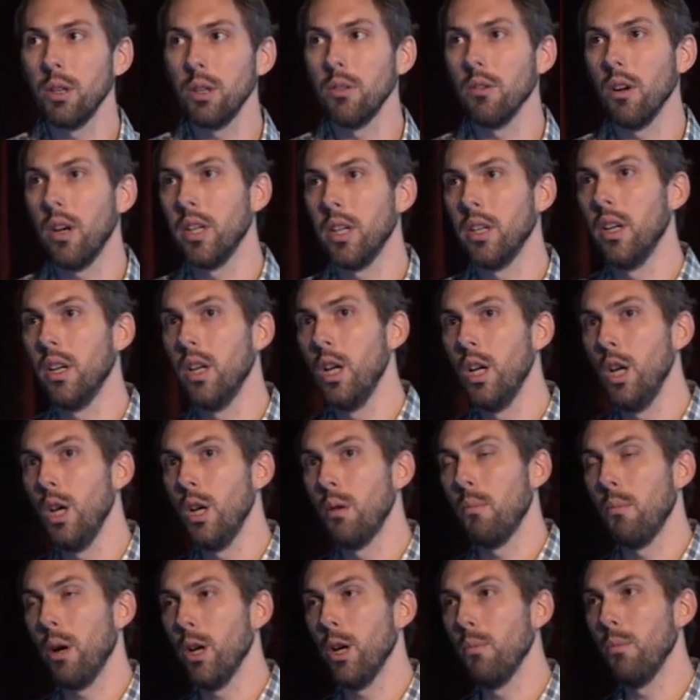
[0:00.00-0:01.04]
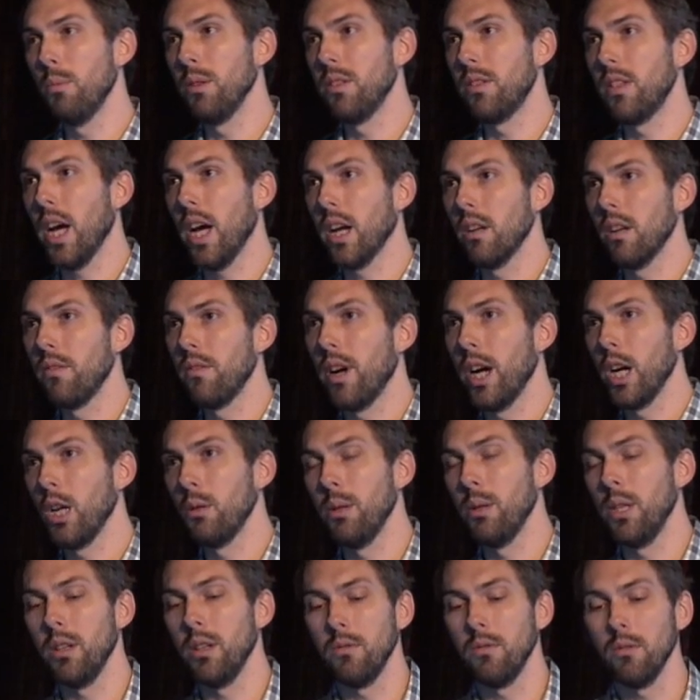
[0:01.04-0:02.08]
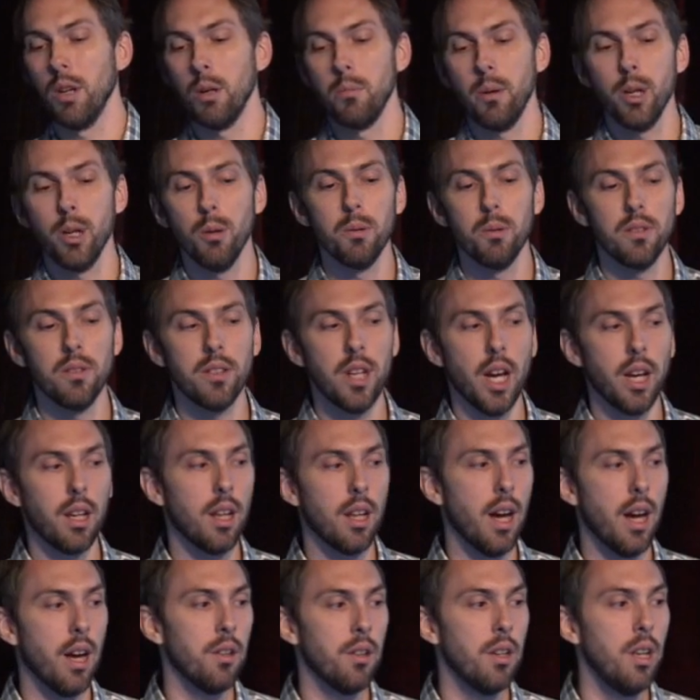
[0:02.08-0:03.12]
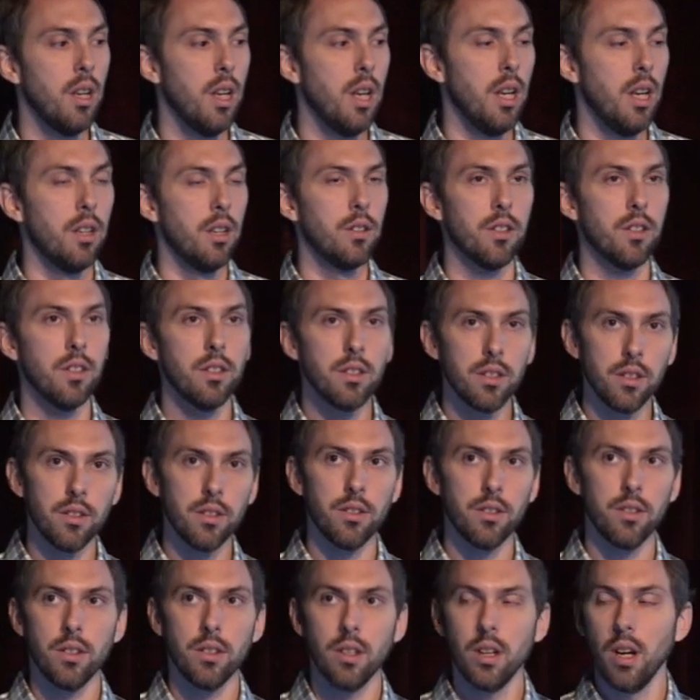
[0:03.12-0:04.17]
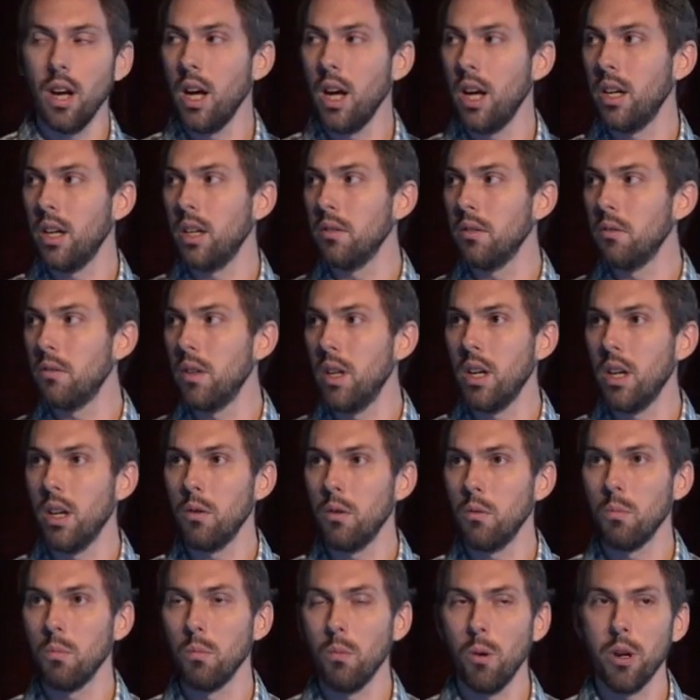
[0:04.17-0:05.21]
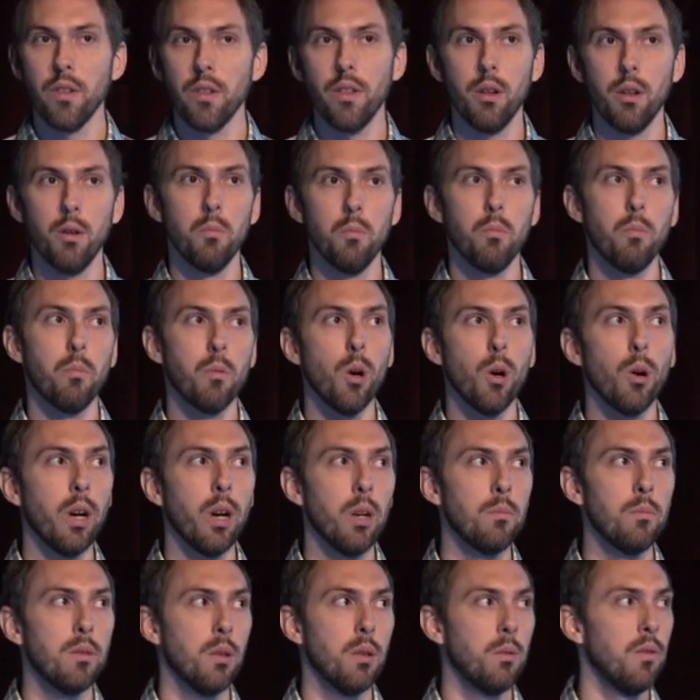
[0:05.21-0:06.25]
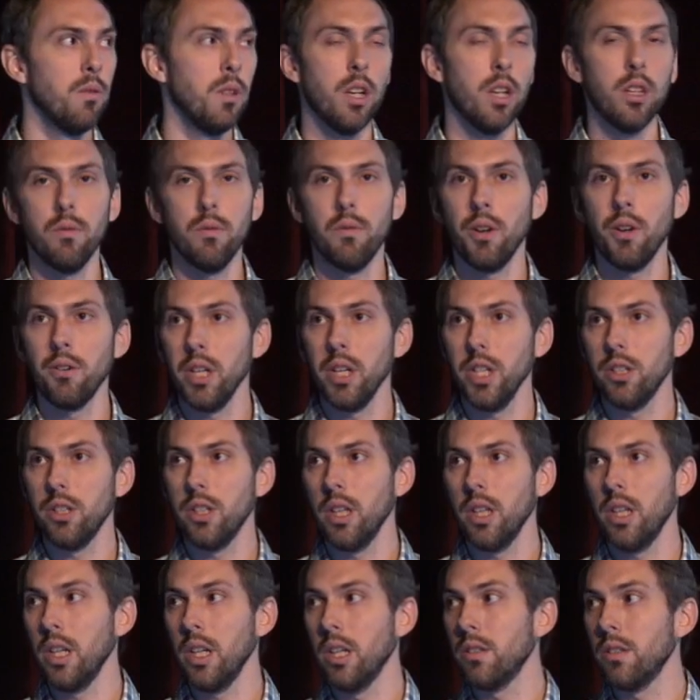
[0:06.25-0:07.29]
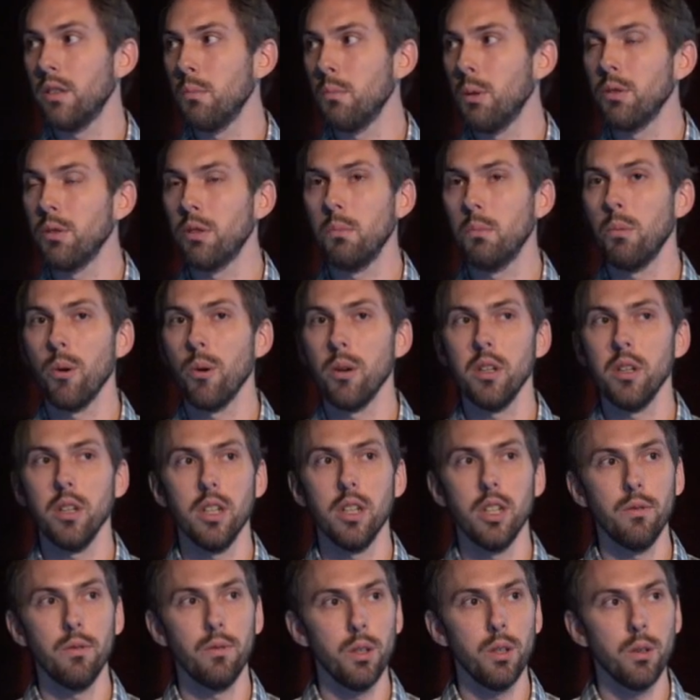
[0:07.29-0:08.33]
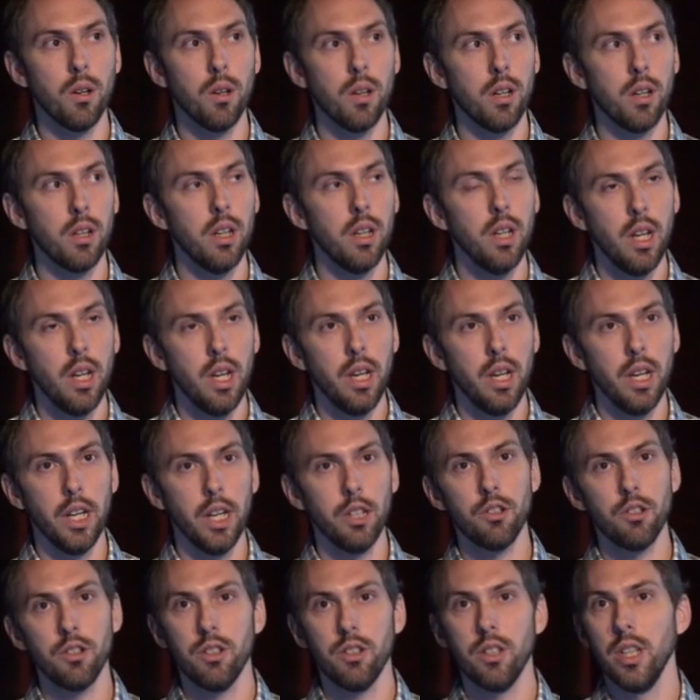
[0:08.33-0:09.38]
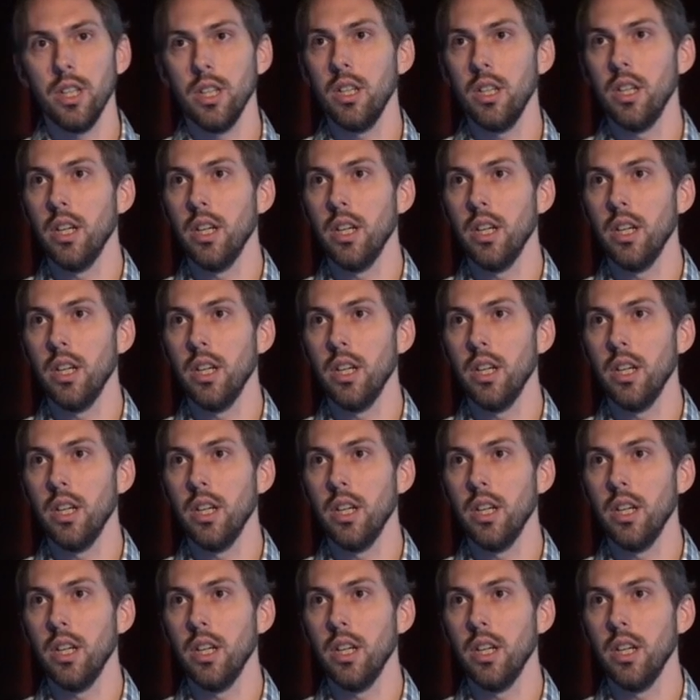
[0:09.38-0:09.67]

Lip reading: me run my OpenStack environment and run my OpenStack cloud? So this is one of the programs that we've done at the foundation that I think is most important. And if you are interested